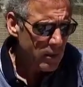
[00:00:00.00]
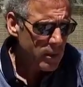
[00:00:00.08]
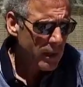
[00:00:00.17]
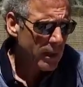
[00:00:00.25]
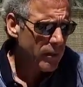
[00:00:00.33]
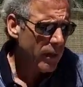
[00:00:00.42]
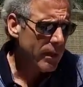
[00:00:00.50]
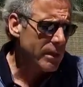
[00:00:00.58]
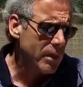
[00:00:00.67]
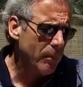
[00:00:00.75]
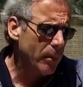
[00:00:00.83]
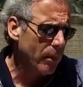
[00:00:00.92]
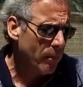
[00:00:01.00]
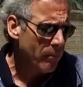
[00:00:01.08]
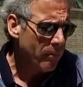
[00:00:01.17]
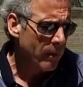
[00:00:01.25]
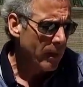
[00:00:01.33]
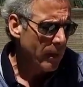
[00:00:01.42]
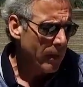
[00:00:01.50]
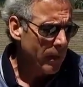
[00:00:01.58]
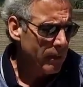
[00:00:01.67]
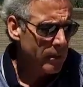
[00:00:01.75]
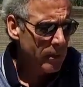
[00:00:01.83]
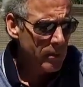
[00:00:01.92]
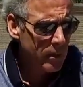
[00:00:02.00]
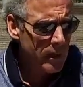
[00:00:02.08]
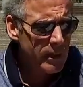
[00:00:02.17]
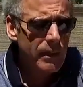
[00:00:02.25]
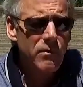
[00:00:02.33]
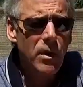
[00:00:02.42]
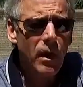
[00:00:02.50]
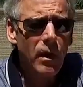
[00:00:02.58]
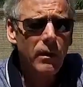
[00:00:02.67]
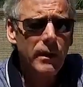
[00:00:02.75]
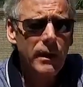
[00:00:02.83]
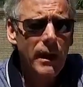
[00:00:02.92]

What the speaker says: So that's very simple. So this gives all the